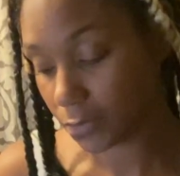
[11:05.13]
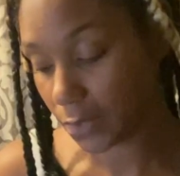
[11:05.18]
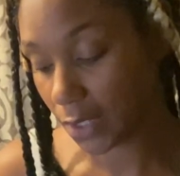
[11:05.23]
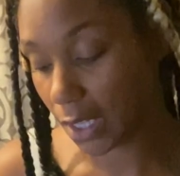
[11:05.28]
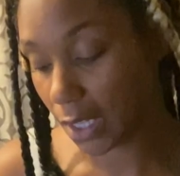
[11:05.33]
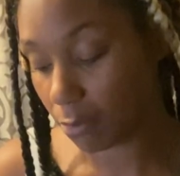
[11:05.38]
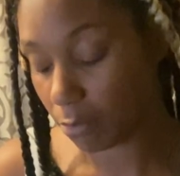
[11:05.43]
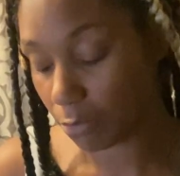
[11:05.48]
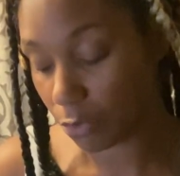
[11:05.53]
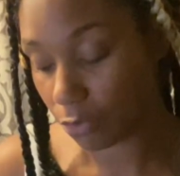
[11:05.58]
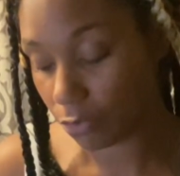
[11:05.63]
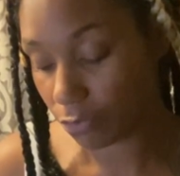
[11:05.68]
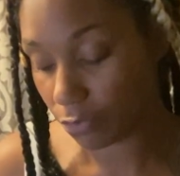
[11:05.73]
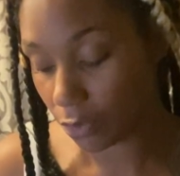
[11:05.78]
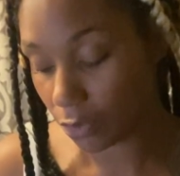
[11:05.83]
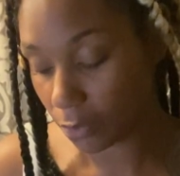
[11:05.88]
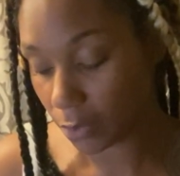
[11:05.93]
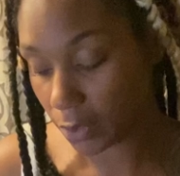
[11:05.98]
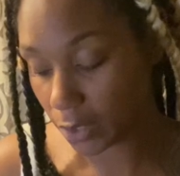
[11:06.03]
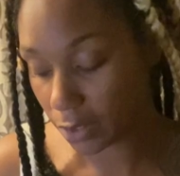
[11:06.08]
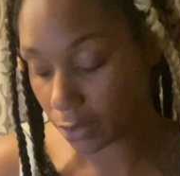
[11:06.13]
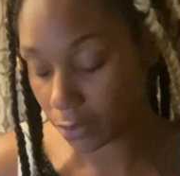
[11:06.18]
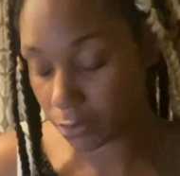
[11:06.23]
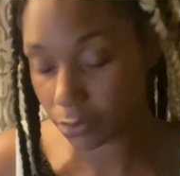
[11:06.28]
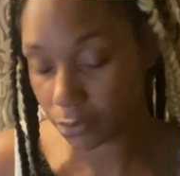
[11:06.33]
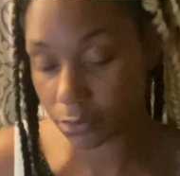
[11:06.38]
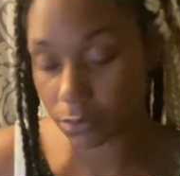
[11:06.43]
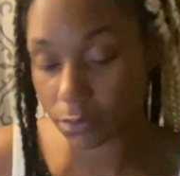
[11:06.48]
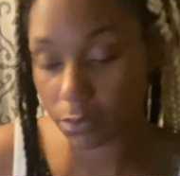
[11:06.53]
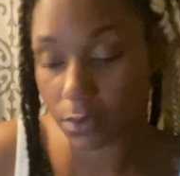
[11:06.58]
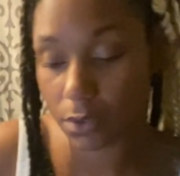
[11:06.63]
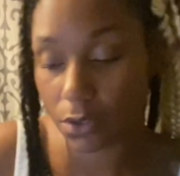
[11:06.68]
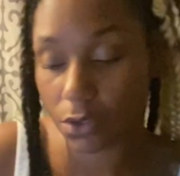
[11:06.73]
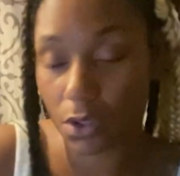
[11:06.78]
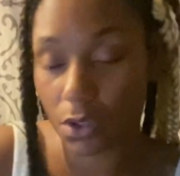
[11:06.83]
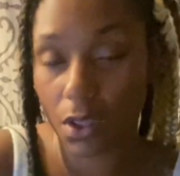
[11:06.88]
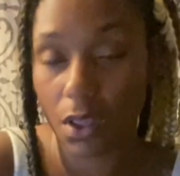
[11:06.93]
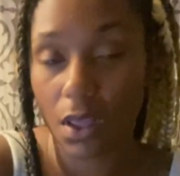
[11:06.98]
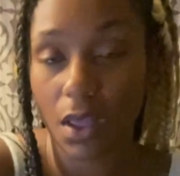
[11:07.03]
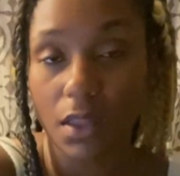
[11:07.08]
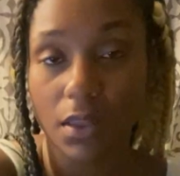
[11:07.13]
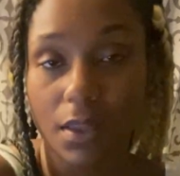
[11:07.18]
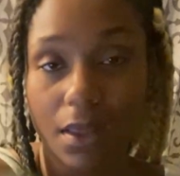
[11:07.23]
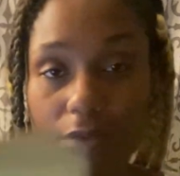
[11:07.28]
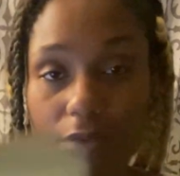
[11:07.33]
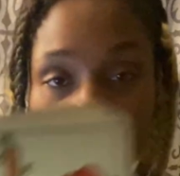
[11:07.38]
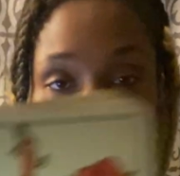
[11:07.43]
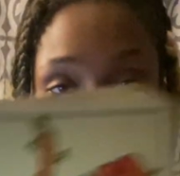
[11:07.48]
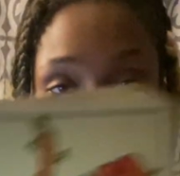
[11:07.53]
and move forward. Allow their